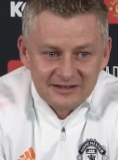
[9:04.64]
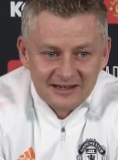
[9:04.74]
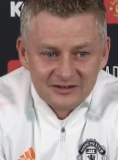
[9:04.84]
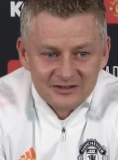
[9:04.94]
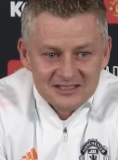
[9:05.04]
if
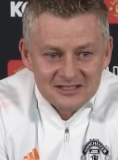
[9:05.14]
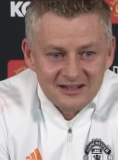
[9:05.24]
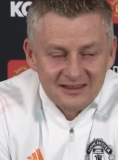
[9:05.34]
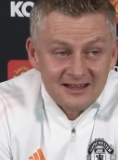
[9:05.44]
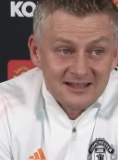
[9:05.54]
England
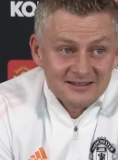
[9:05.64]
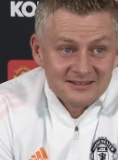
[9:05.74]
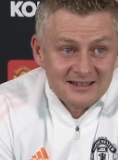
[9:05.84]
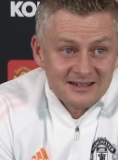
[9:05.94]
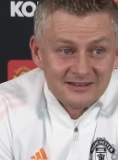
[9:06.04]
decide
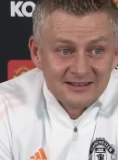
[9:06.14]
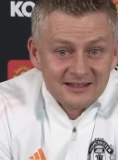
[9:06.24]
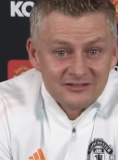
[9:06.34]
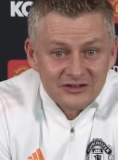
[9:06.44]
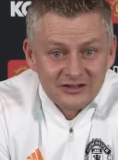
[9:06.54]
that, I think
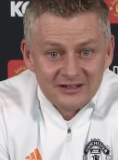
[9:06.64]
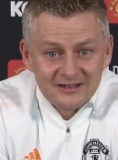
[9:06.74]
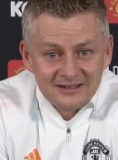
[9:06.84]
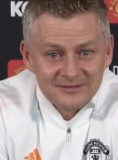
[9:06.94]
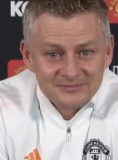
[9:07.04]
they've got
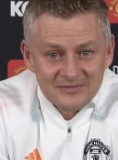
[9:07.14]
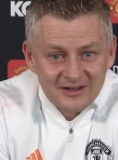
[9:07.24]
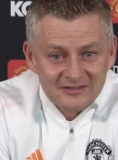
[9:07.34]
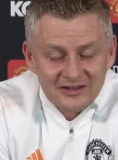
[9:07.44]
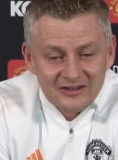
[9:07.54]
a
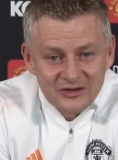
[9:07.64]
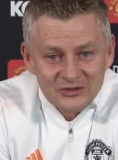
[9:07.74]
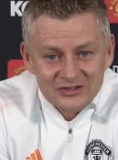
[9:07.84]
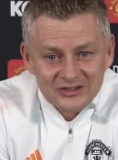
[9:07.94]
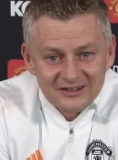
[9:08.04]
very
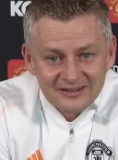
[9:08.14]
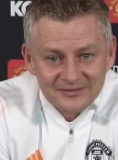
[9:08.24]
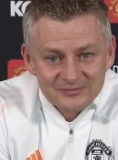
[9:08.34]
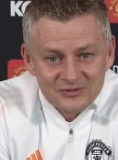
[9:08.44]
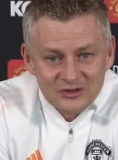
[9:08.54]

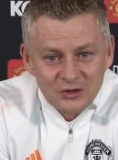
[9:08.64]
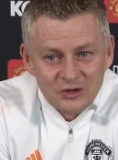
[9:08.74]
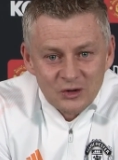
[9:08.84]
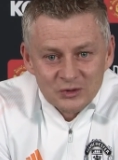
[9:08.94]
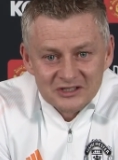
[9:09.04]
good
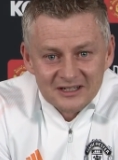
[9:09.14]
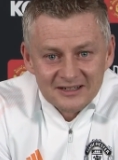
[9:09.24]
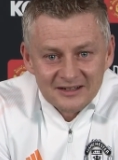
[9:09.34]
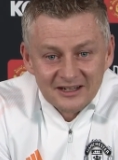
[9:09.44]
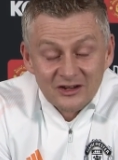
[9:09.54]
coach
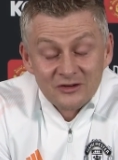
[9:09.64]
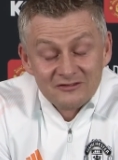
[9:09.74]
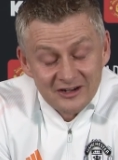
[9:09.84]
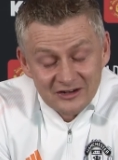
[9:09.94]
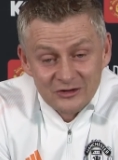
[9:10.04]
there and a
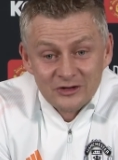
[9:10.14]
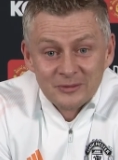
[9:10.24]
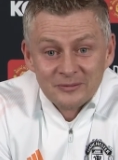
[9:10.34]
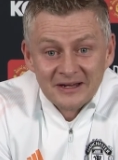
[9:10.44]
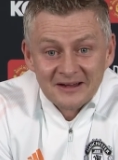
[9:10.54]
good, very good
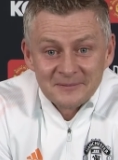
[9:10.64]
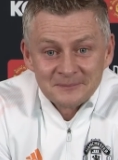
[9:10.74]
human being.